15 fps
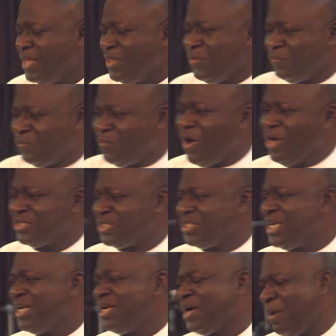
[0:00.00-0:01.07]
the first
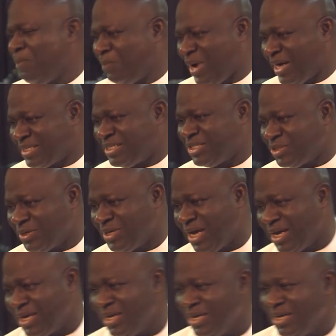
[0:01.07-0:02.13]
general
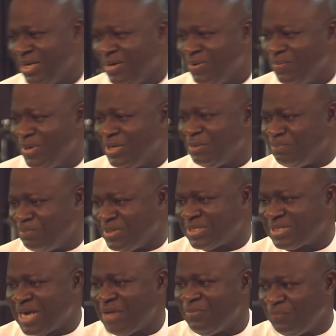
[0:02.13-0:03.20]
practitioner when he
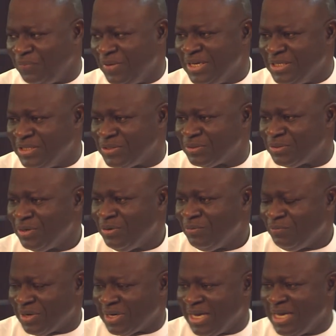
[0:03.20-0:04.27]
prescribed figs
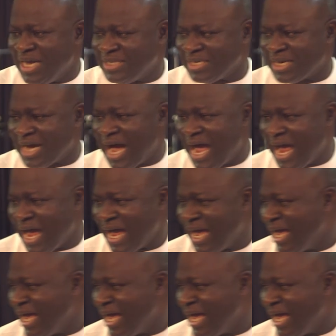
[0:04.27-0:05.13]
for King Hezekiah.